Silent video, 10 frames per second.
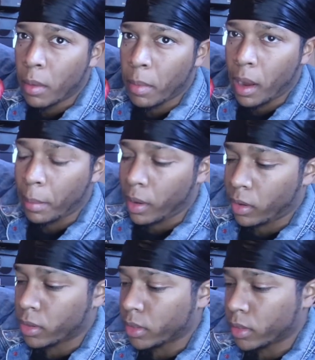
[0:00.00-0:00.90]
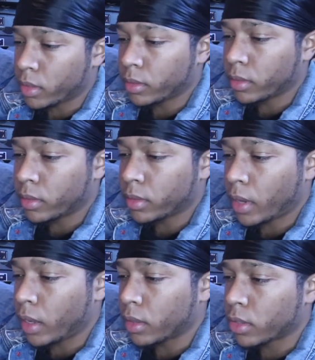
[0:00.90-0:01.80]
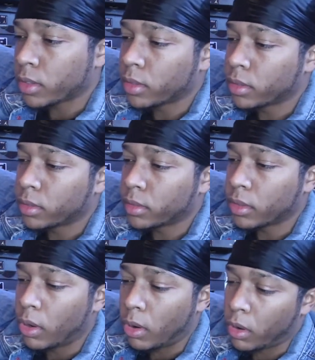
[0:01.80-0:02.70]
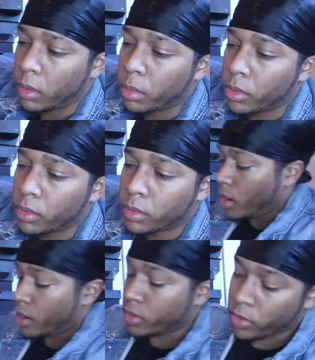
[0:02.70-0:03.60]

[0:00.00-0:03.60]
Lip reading: pop out, because that looks horrible. All right, so